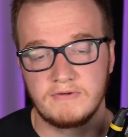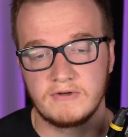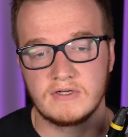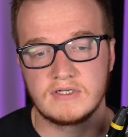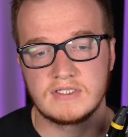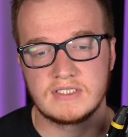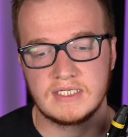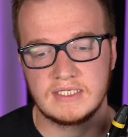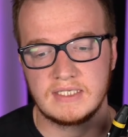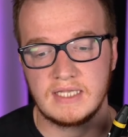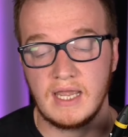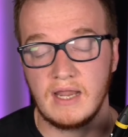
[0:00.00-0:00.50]

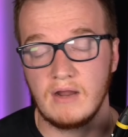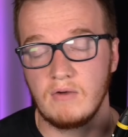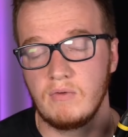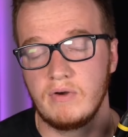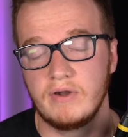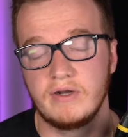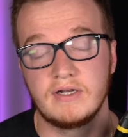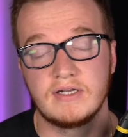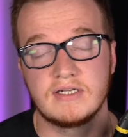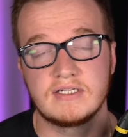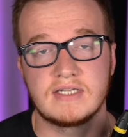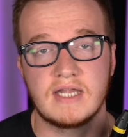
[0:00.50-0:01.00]
first thing that I
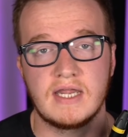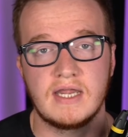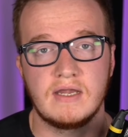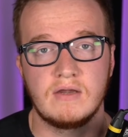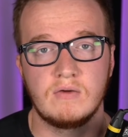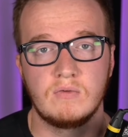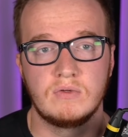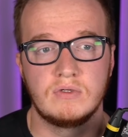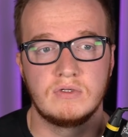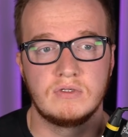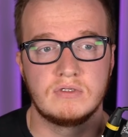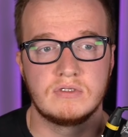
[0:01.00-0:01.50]
wanted to
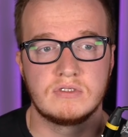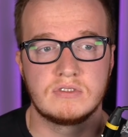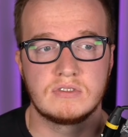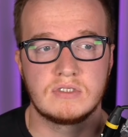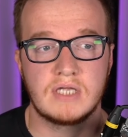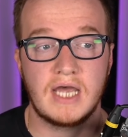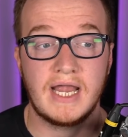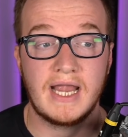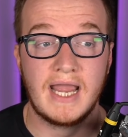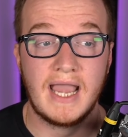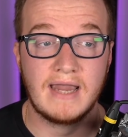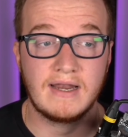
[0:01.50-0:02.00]
say
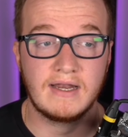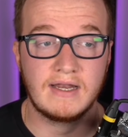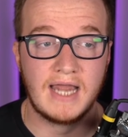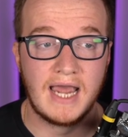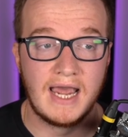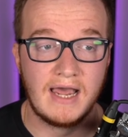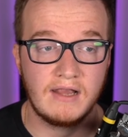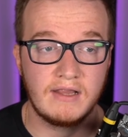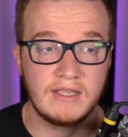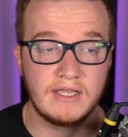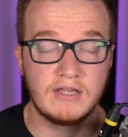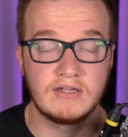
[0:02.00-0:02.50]
was I added
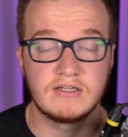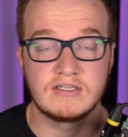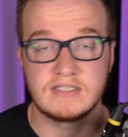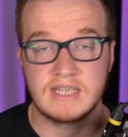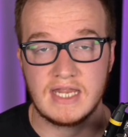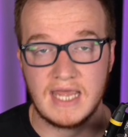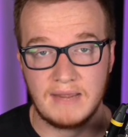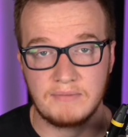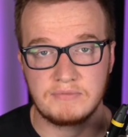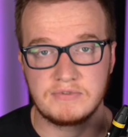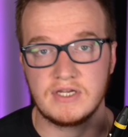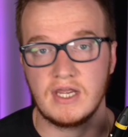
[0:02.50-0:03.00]
Hallie on
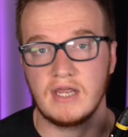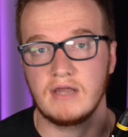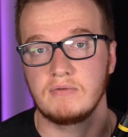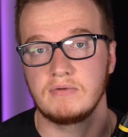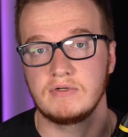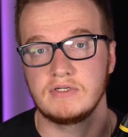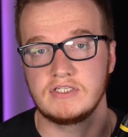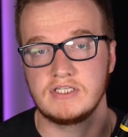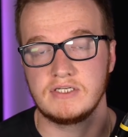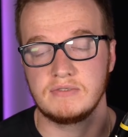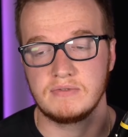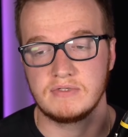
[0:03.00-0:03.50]
Snapchat
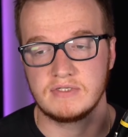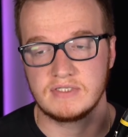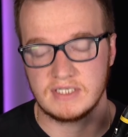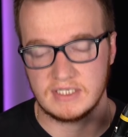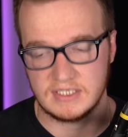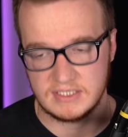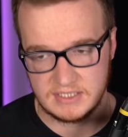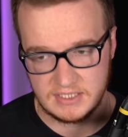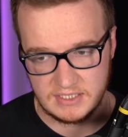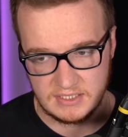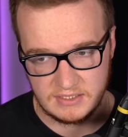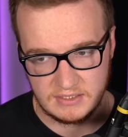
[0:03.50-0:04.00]
when she was
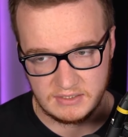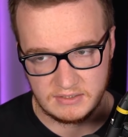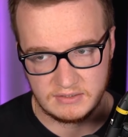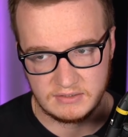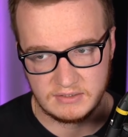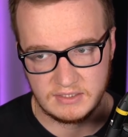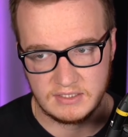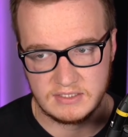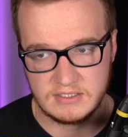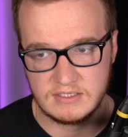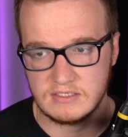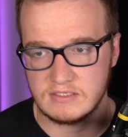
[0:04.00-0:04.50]
16.
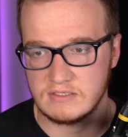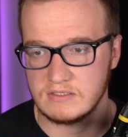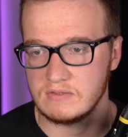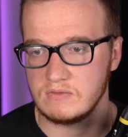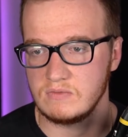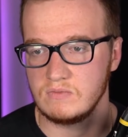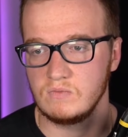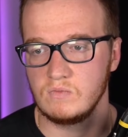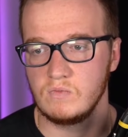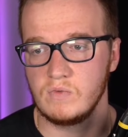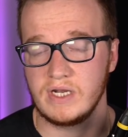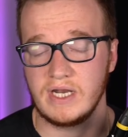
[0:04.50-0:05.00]
This
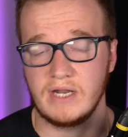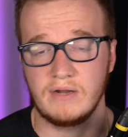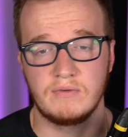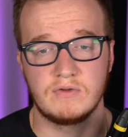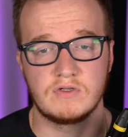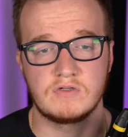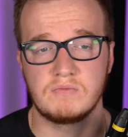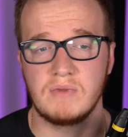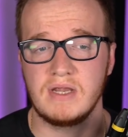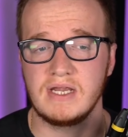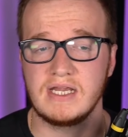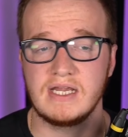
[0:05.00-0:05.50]
isn't when I
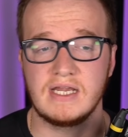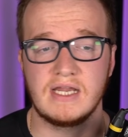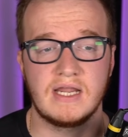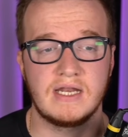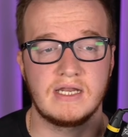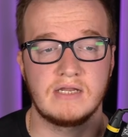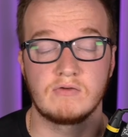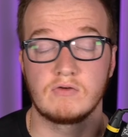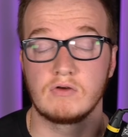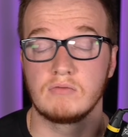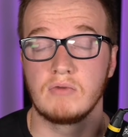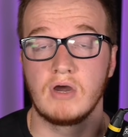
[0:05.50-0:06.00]
was making
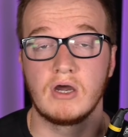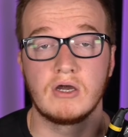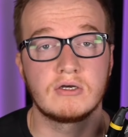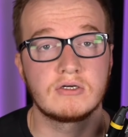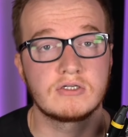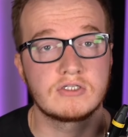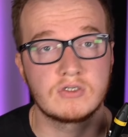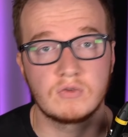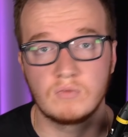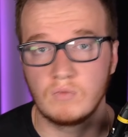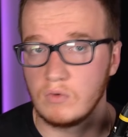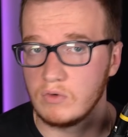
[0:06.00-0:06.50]
any
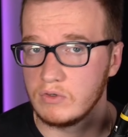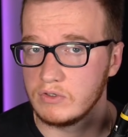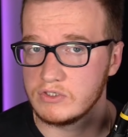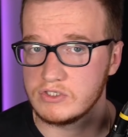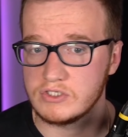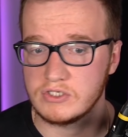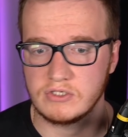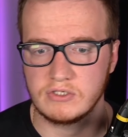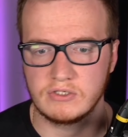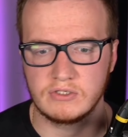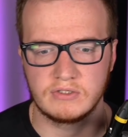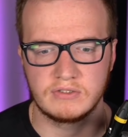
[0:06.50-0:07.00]
remarks
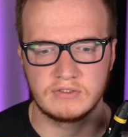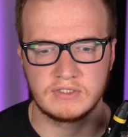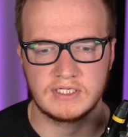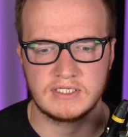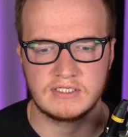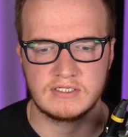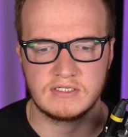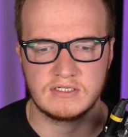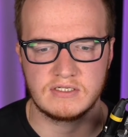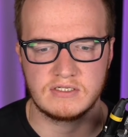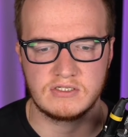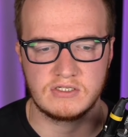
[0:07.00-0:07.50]
towards her.
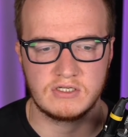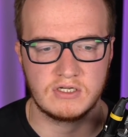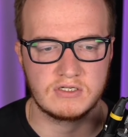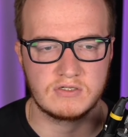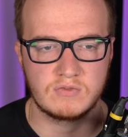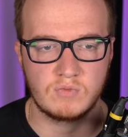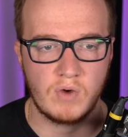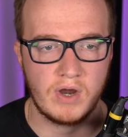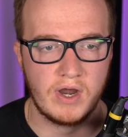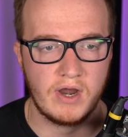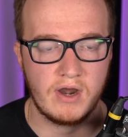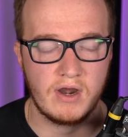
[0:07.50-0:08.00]
This is
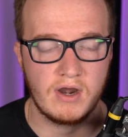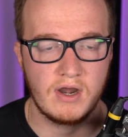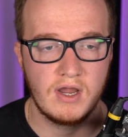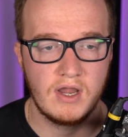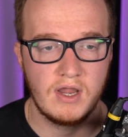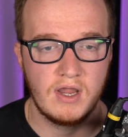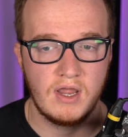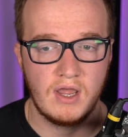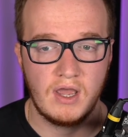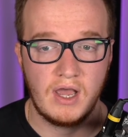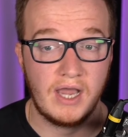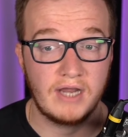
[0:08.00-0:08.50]
just where
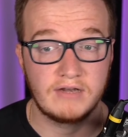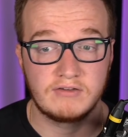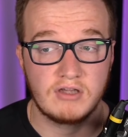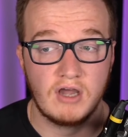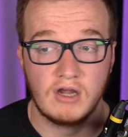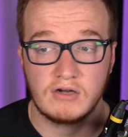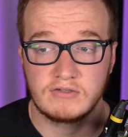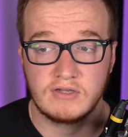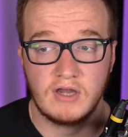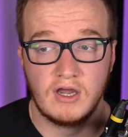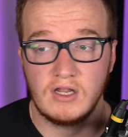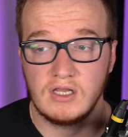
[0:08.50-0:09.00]
I
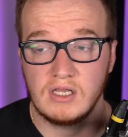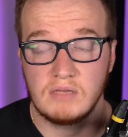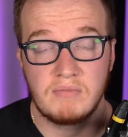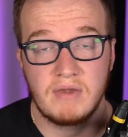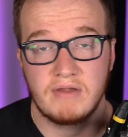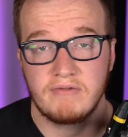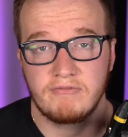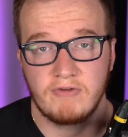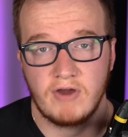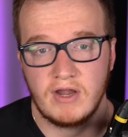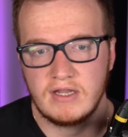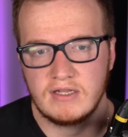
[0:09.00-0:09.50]
talked to all of
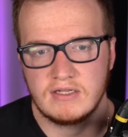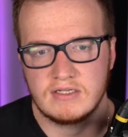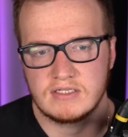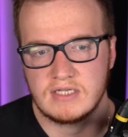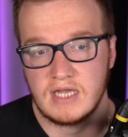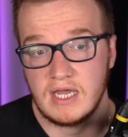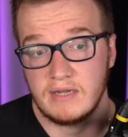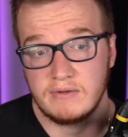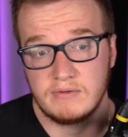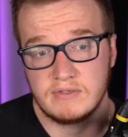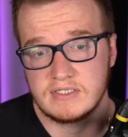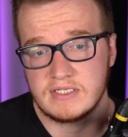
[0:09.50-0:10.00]
my friends.
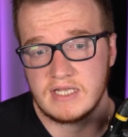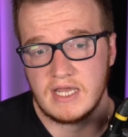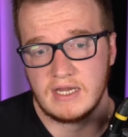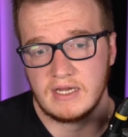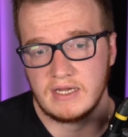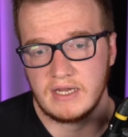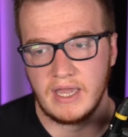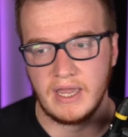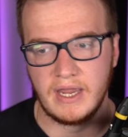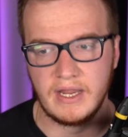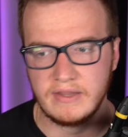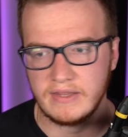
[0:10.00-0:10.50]
I was
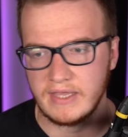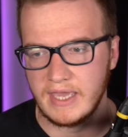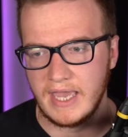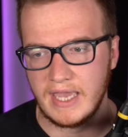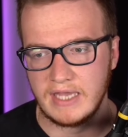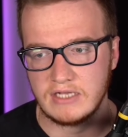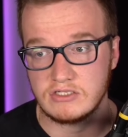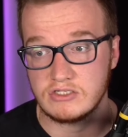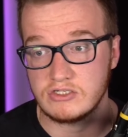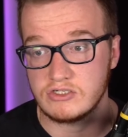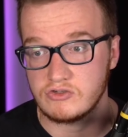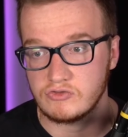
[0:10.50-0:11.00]
that guy that
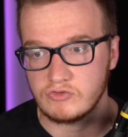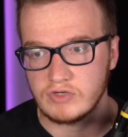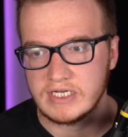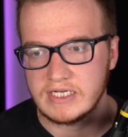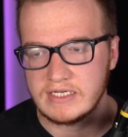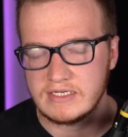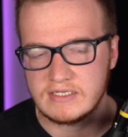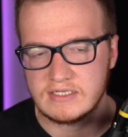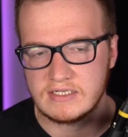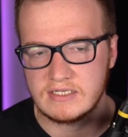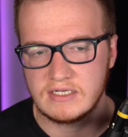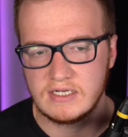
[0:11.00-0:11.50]
had
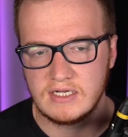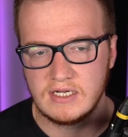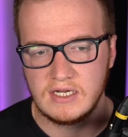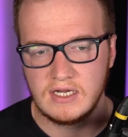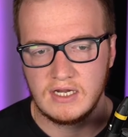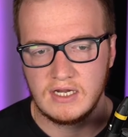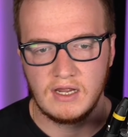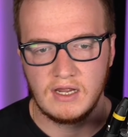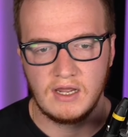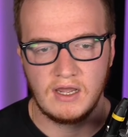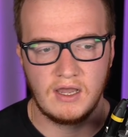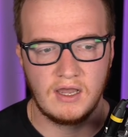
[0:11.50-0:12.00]
streaks,
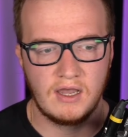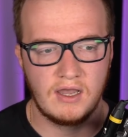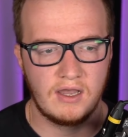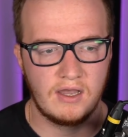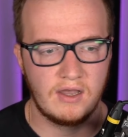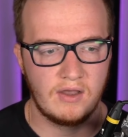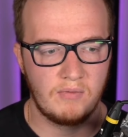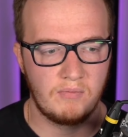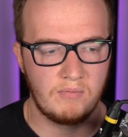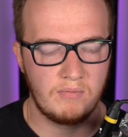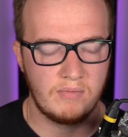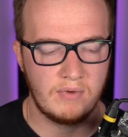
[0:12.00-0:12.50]

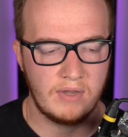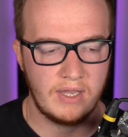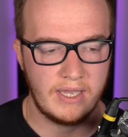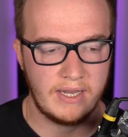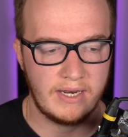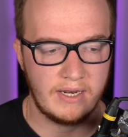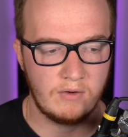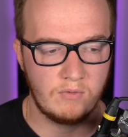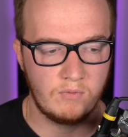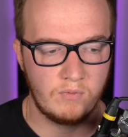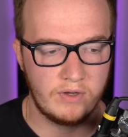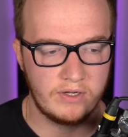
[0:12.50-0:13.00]
and
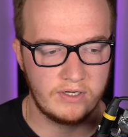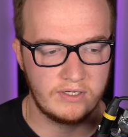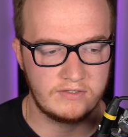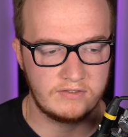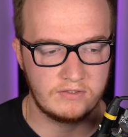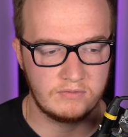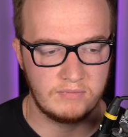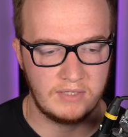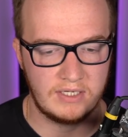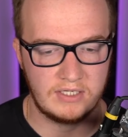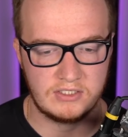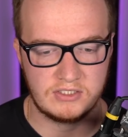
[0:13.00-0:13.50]
I wanted
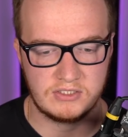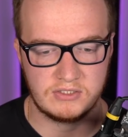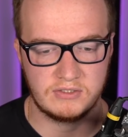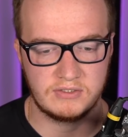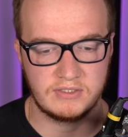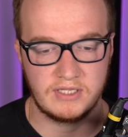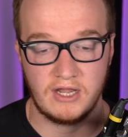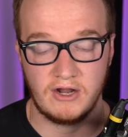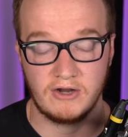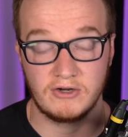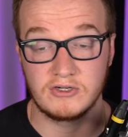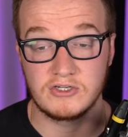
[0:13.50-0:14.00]
to make
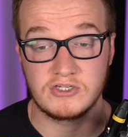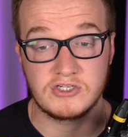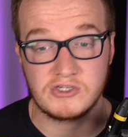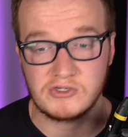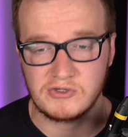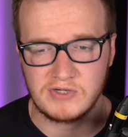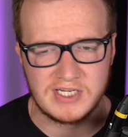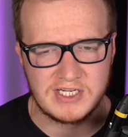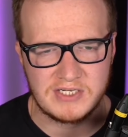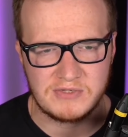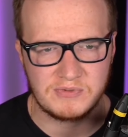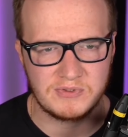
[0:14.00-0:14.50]
sure that our
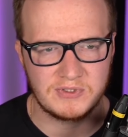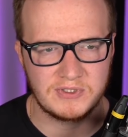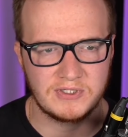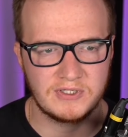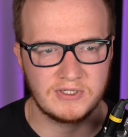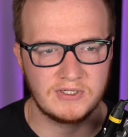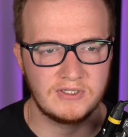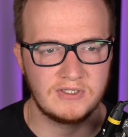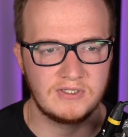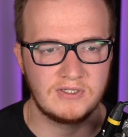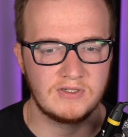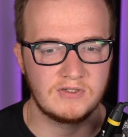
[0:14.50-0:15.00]
streaks were
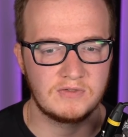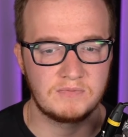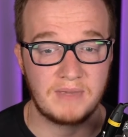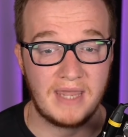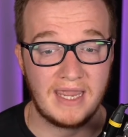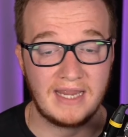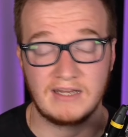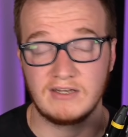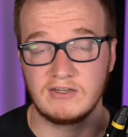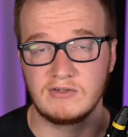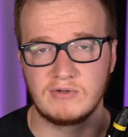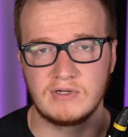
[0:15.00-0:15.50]
good, because
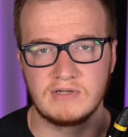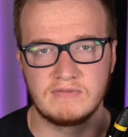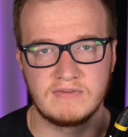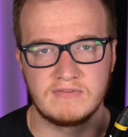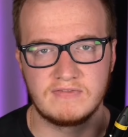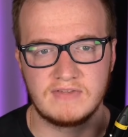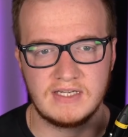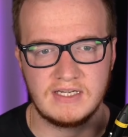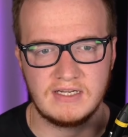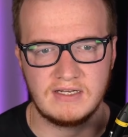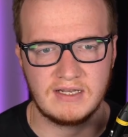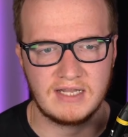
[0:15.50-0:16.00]
back in
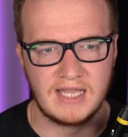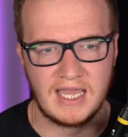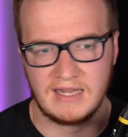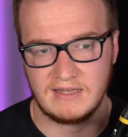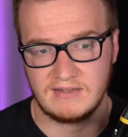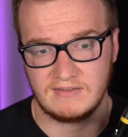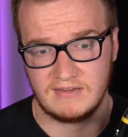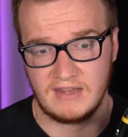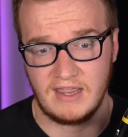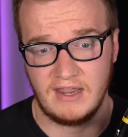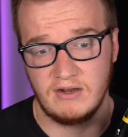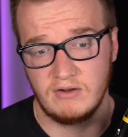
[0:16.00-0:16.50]
2015,
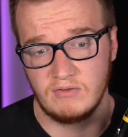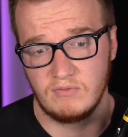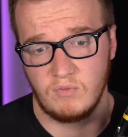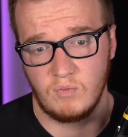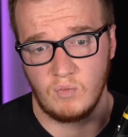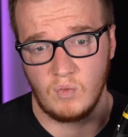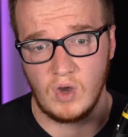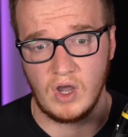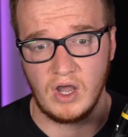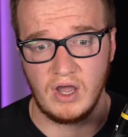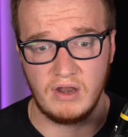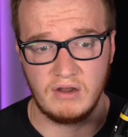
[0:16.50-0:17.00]
that's kind of
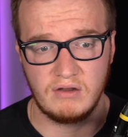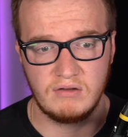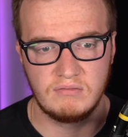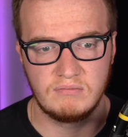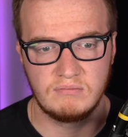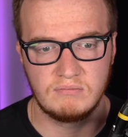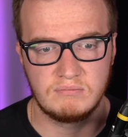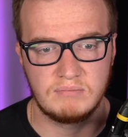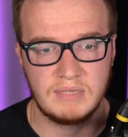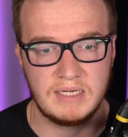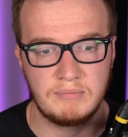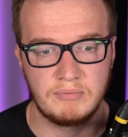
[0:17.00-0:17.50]
what
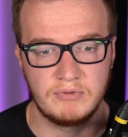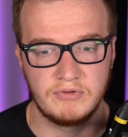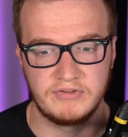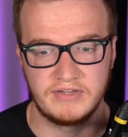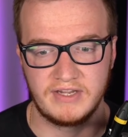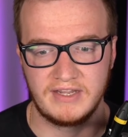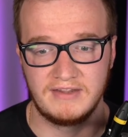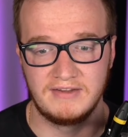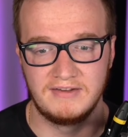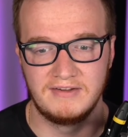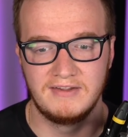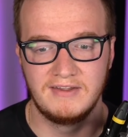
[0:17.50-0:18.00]
people
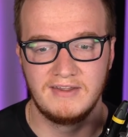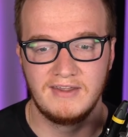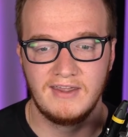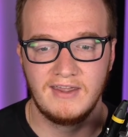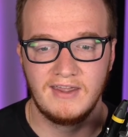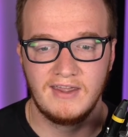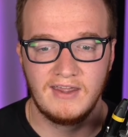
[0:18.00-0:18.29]
did.